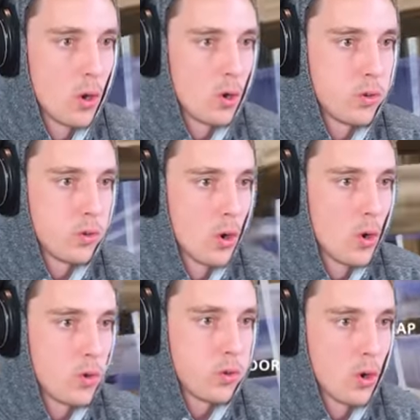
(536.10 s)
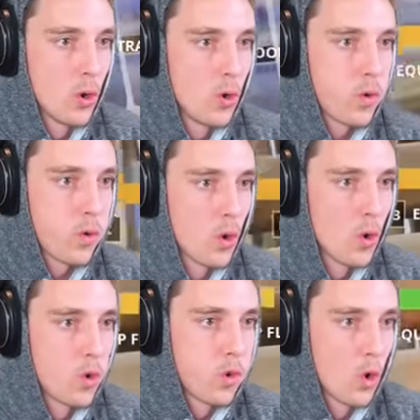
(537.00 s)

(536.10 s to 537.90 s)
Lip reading: No one is speaking in this clip.